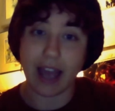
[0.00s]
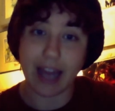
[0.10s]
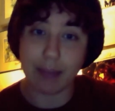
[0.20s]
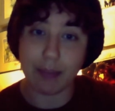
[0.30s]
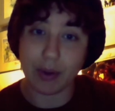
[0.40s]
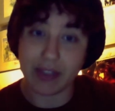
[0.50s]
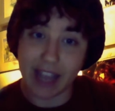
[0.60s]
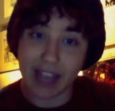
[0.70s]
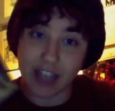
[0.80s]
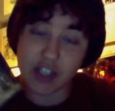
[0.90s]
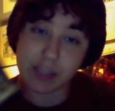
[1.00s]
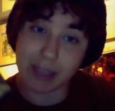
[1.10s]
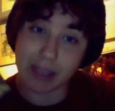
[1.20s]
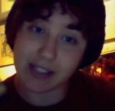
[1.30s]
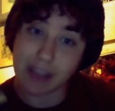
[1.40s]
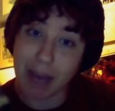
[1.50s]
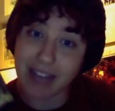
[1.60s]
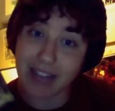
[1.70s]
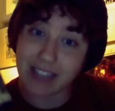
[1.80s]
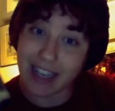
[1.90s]
An Ember in the Ashes by
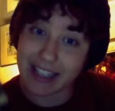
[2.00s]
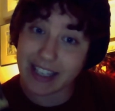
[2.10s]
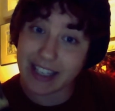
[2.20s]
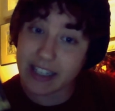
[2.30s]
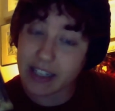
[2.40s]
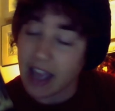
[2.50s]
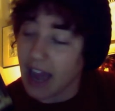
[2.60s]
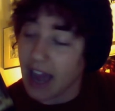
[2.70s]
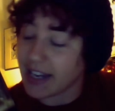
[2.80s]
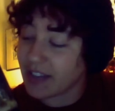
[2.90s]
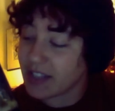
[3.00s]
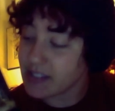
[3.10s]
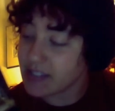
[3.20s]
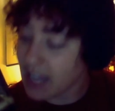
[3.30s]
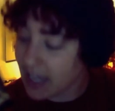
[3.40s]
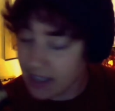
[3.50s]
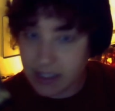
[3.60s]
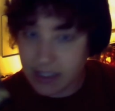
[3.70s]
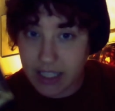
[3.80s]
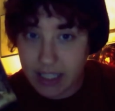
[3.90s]
Sabah Tahir. Now, this
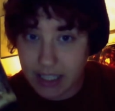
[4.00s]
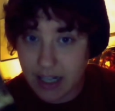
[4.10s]
had,